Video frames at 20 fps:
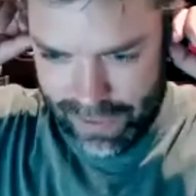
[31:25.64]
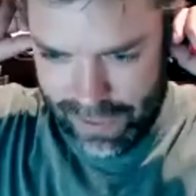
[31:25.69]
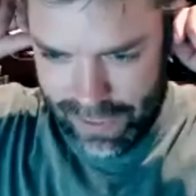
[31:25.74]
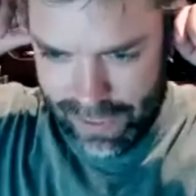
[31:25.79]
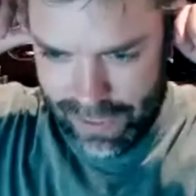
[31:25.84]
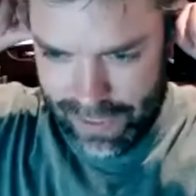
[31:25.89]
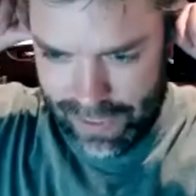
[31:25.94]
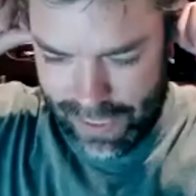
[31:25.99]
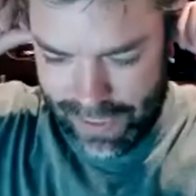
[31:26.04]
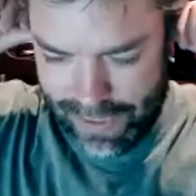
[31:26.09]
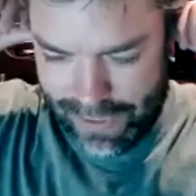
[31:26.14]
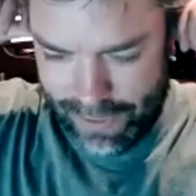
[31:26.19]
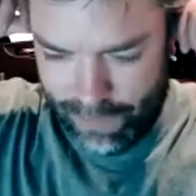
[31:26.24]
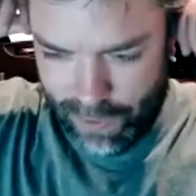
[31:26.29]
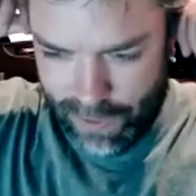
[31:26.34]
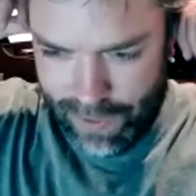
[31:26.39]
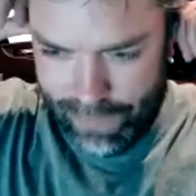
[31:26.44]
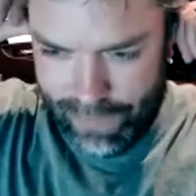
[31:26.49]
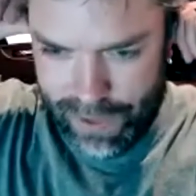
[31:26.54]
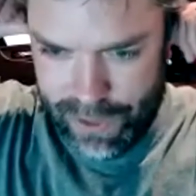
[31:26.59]
I said, we'll
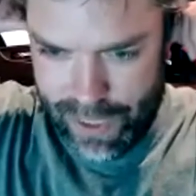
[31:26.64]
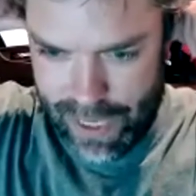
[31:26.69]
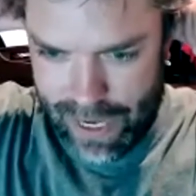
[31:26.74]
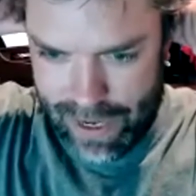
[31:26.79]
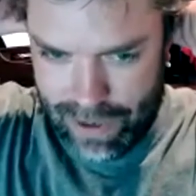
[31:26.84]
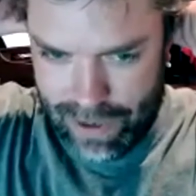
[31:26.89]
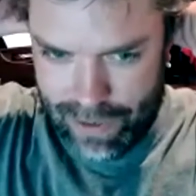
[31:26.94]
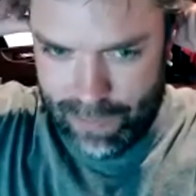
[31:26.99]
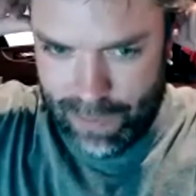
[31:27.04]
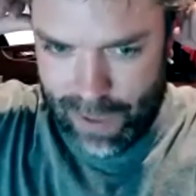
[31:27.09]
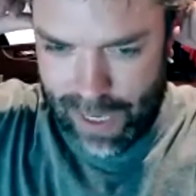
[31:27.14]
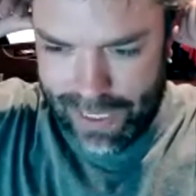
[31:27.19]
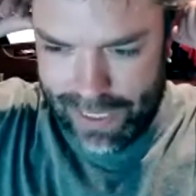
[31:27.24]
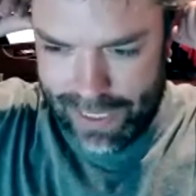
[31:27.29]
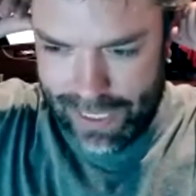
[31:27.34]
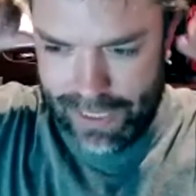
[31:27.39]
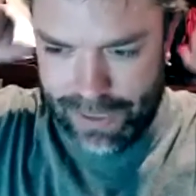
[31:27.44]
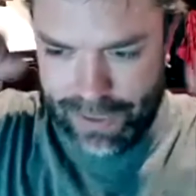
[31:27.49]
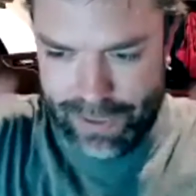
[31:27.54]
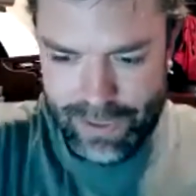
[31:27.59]
give you a shout out on the
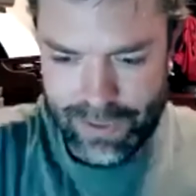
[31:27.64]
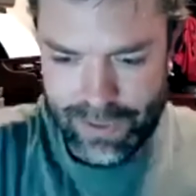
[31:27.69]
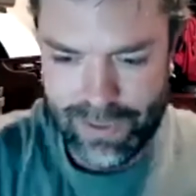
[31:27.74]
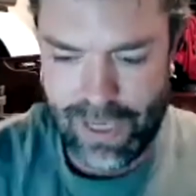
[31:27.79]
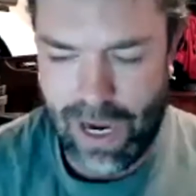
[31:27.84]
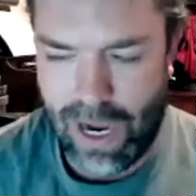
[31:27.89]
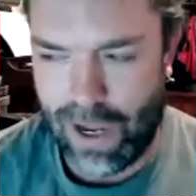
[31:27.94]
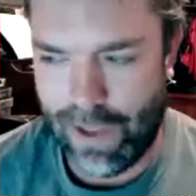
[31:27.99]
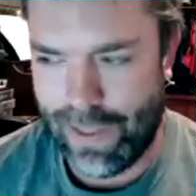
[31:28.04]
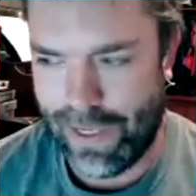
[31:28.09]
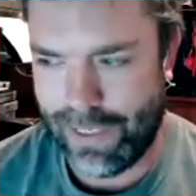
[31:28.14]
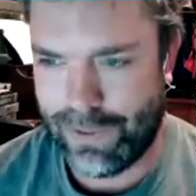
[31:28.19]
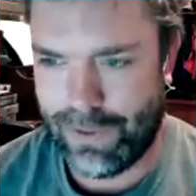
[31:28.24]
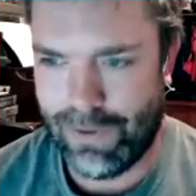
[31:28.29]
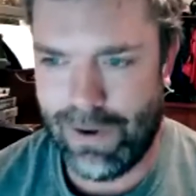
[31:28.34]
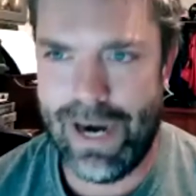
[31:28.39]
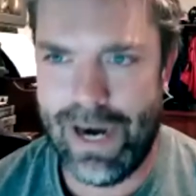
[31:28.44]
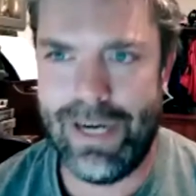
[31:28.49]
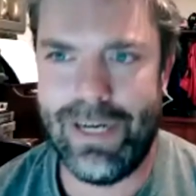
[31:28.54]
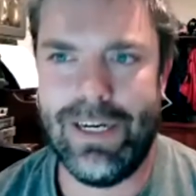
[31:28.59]
podcast. She goes, oh, that's
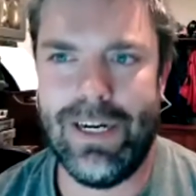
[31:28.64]
great.